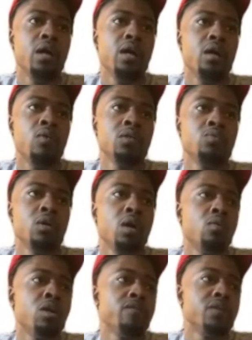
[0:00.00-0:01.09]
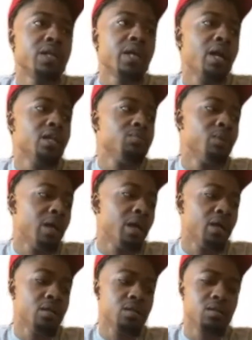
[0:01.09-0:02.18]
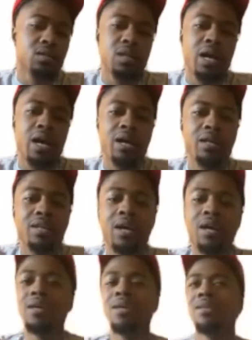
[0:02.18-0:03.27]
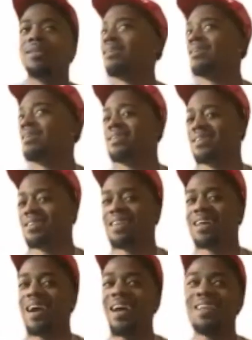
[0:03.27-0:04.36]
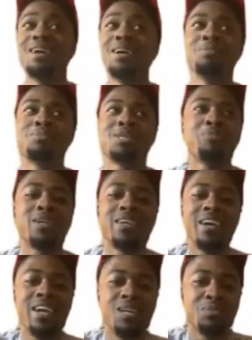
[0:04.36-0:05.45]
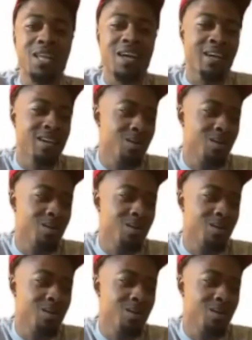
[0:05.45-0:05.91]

once we all went off to college. But like that like I love the games. Like